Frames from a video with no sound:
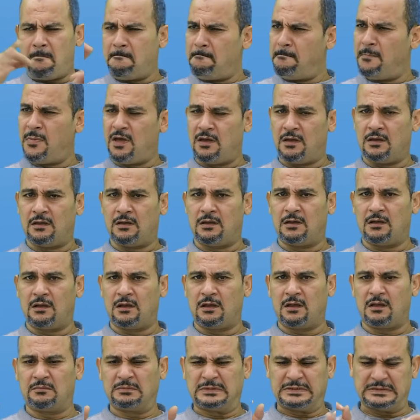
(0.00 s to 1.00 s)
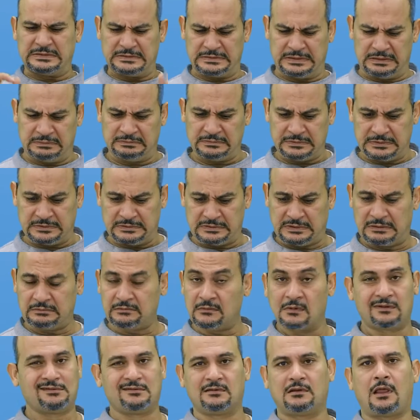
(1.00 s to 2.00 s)
man speaking
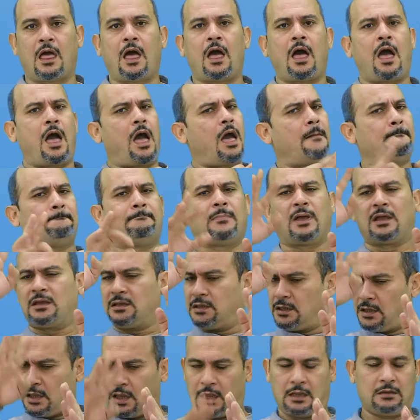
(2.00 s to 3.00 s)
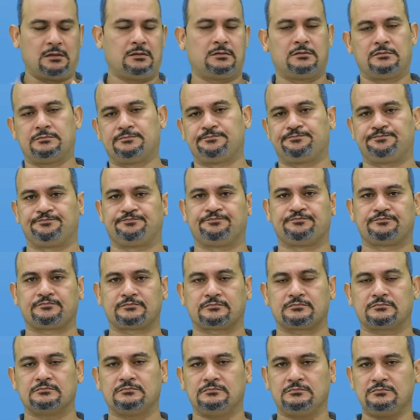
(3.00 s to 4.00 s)
to a crowd.
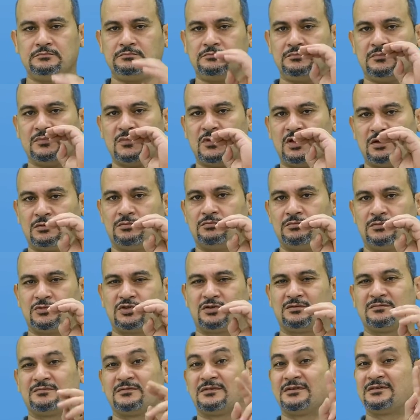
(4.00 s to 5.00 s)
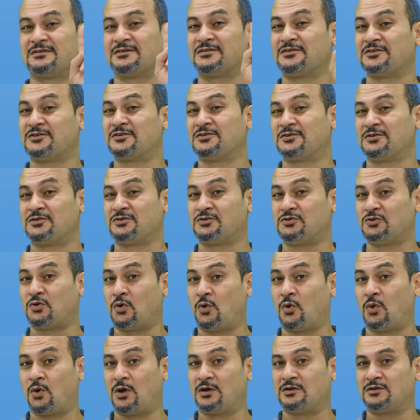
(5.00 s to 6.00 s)
He's speaking to an audience.
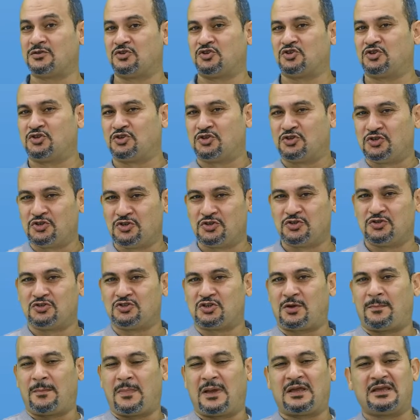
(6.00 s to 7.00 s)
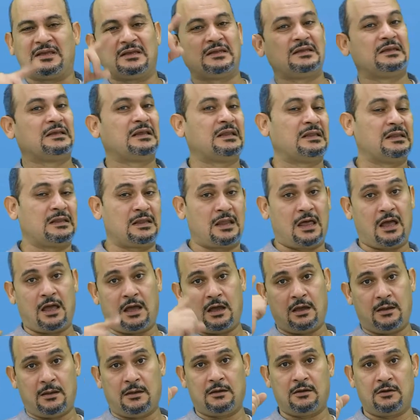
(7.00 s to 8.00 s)
So, and he's wearing a suit.
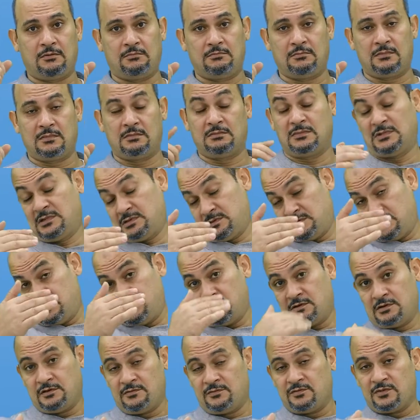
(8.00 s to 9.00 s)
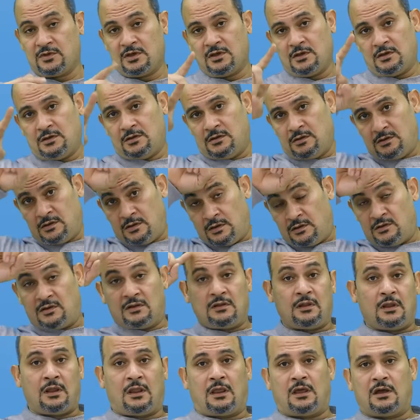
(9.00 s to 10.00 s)
He's well suited up,
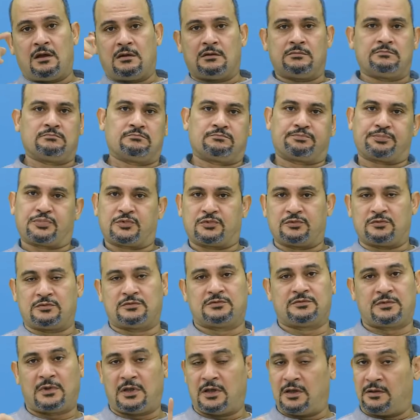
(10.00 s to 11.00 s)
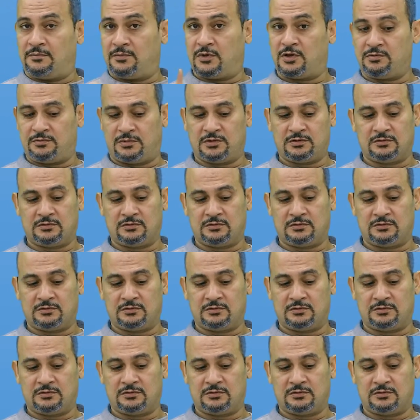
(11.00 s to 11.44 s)
and he's making a speech.